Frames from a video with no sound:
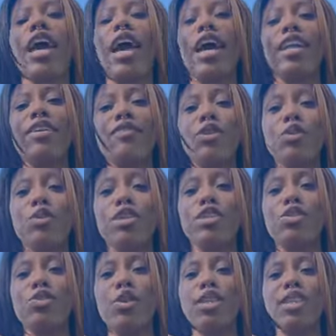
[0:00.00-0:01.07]
And if you
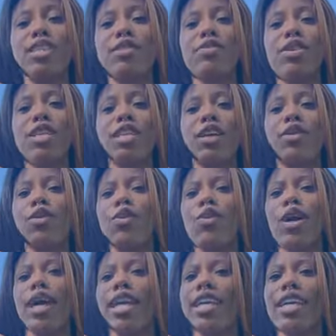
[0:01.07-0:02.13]
enjoyed this video, go
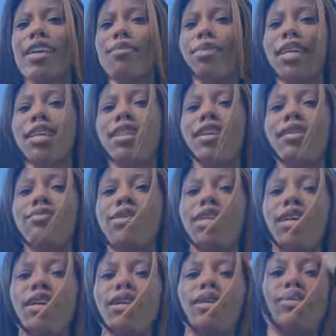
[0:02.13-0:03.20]
ahead and give me a thumbs
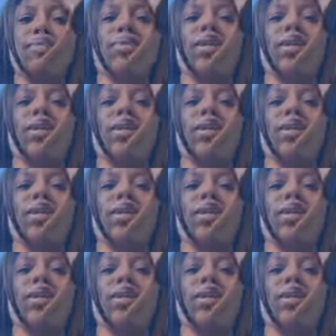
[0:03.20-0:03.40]
up.